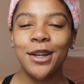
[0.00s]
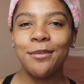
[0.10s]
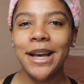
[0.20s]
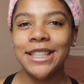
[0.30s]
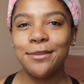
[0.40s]

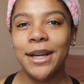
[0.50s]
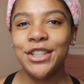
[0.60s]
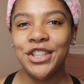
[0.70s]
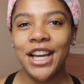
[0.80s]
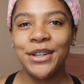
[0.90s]
Welcome back to my
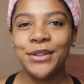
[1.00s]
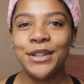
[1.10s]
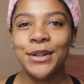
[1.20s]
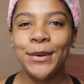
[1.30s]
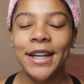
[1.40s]
channel.
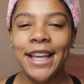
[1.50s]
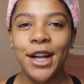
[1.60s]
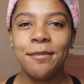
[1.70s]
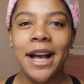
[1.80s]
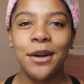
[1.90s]
Gloria
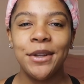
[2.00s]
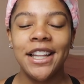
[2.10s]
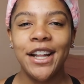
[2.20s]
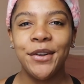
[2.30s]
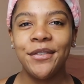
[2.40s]
here back with
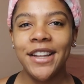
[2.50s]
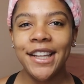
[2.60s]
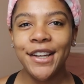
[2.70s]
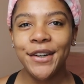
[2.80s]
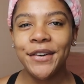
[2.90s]
another
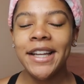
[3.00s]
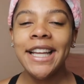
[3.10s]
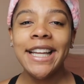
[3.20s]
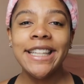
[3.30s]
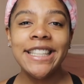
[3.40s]
video.
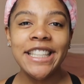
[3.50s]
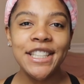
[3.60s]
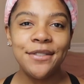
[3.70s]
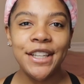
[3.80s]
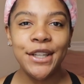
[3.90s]
In
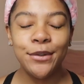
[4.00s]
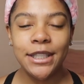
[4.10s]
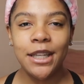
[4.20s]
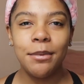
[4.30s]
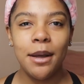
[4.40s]
today's video,
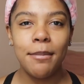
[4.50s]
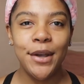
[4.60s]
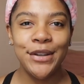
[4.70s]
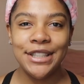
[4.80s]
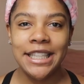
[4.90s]
it's going to be a
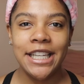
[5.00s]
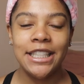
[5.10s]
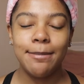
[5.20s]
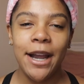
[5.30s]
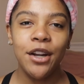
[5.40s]
Mother's Day
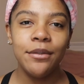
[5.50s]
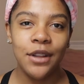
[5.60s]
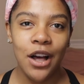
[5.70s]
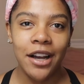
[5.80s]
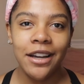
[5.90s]
inspired
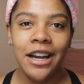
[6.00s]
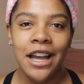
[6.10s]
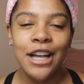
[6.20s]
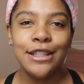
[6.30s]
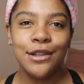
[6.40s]
vlog.
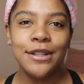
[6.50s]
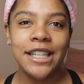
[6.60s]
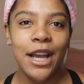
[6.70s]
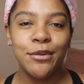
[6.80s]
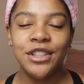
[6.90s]
So
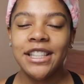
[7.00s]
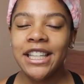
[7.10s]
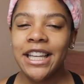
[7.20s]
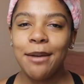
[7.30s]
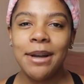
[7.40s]
today we're just
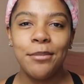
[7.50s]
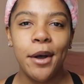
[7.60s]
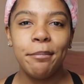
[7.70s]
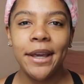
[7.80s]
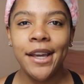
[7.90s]
going to get my
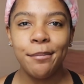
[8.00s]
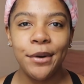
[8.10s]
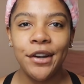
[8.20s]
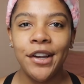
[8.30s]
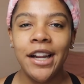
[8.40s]
mom
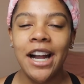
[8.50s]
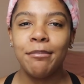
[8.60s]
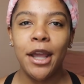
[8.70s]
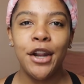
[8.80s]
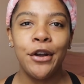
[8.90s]
pampered. I
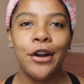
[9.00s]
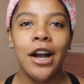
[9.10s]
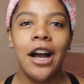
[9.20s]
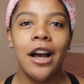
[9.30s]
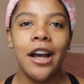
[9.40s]
made her
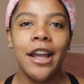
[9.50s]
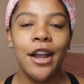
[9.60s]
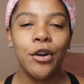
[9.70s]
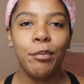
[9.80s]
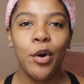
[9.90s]
a
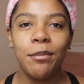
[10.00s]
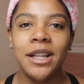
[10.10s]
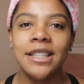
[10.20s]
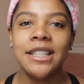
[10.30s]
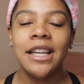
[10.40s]
hair
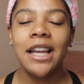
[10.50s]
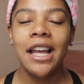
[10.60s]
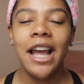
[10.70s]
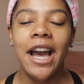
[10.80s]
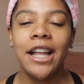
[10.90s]
appointment
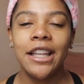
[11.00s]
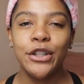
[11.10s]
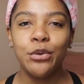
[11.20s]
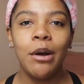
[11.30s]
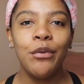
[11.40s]
at
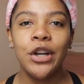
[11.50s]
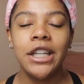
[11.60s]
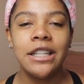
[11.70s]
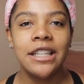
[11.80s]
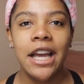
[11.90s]
like
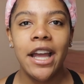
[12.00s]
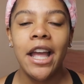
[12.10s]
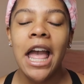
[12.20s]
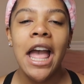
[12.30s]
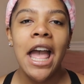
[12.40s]
12.30 today.